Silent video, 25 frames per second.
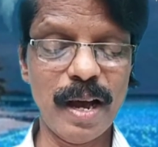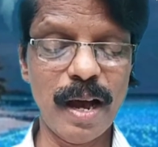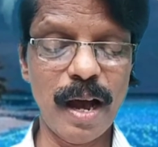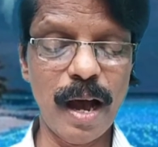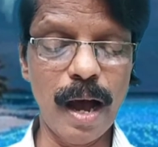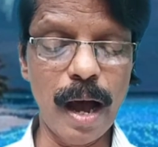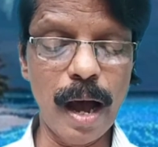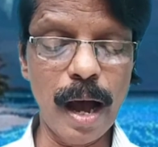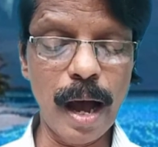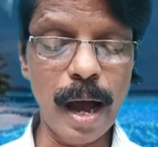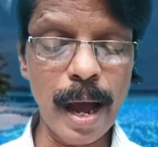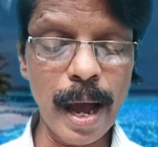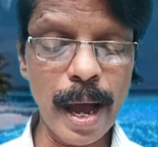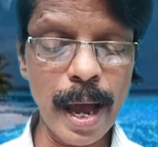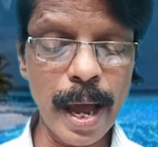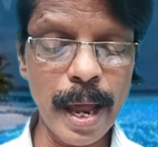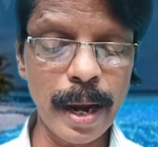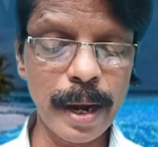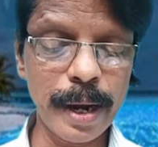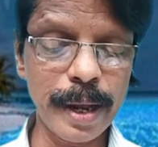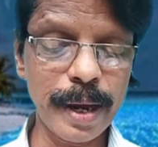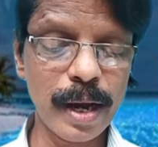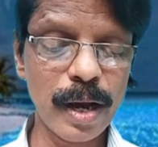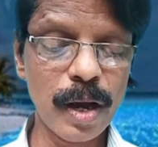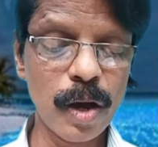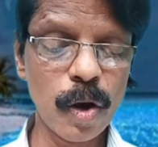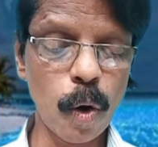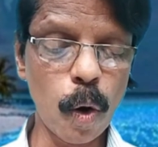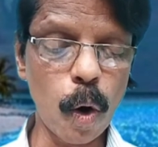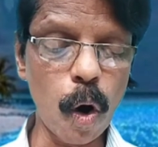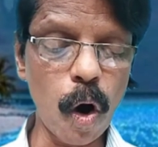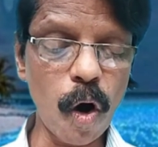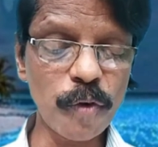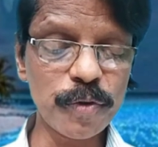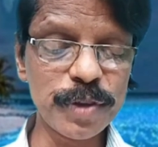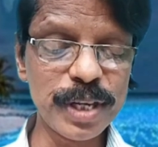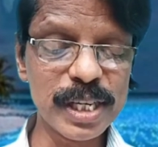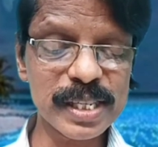And
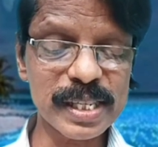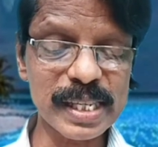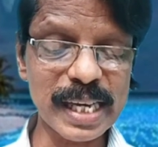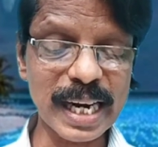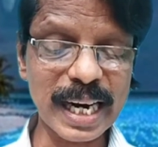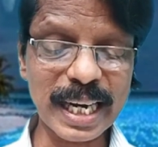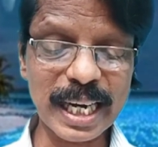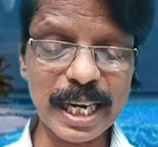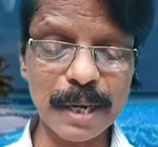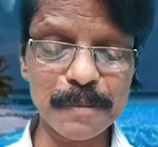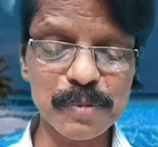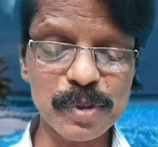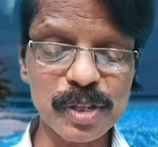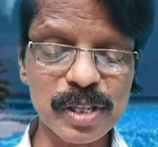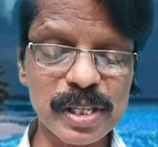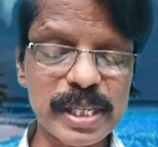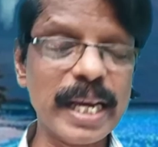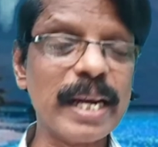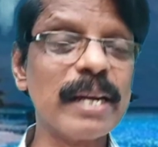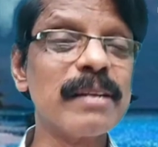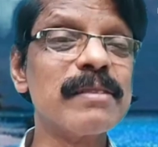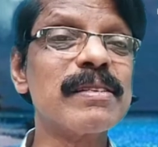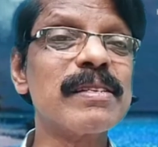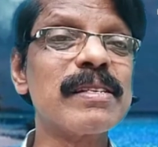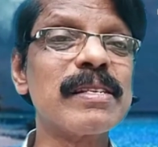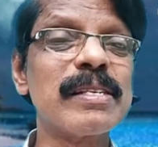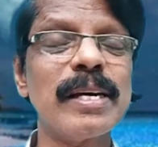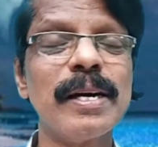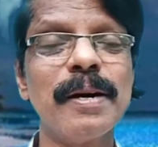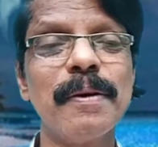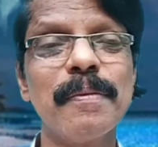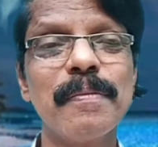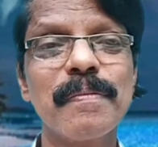of this circumstance,